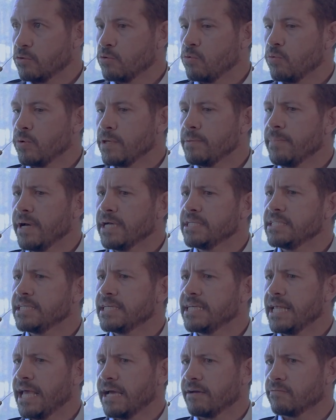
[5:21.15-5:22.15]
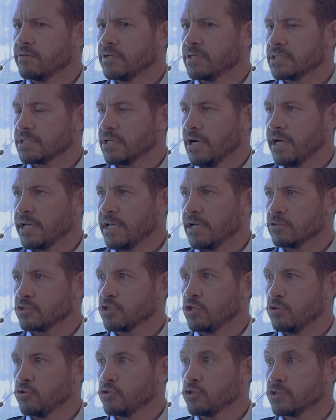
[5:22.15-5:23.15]
we basically have to design our
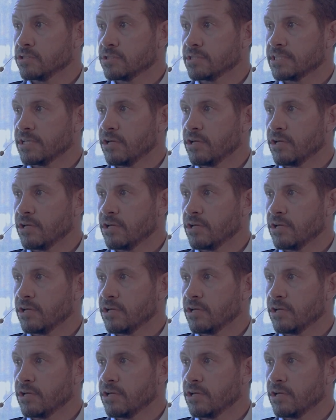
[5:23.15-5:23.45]
solutions